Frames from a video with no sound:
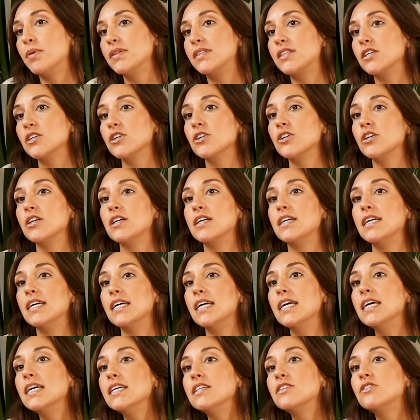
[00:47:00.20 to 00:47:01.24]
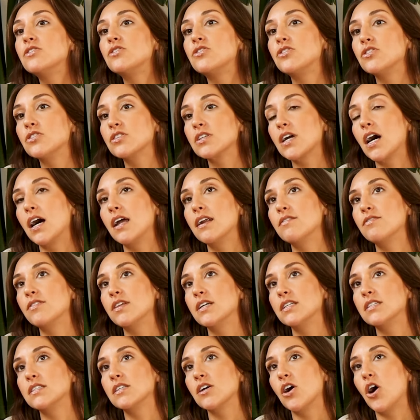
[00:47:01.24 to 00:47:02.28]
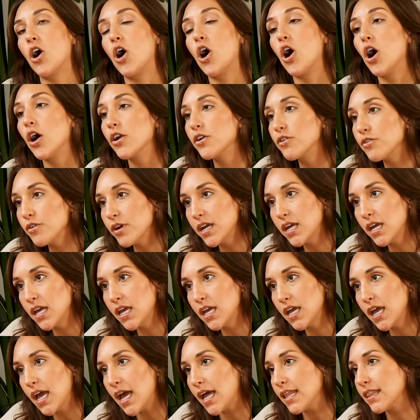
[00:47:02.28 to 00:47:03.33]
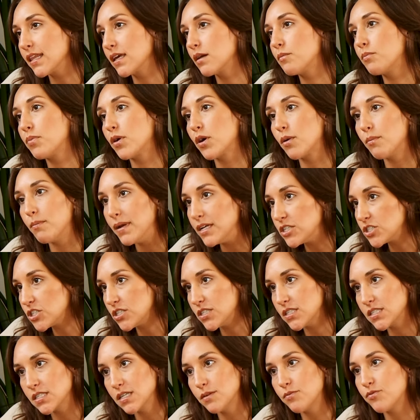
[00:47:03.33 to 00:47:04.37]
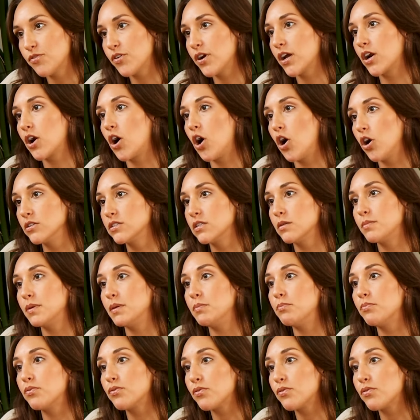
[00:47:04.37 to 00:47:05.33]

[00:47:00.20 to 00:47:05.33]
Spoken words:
but there is just kind of this honoring and like permission slip for it all to be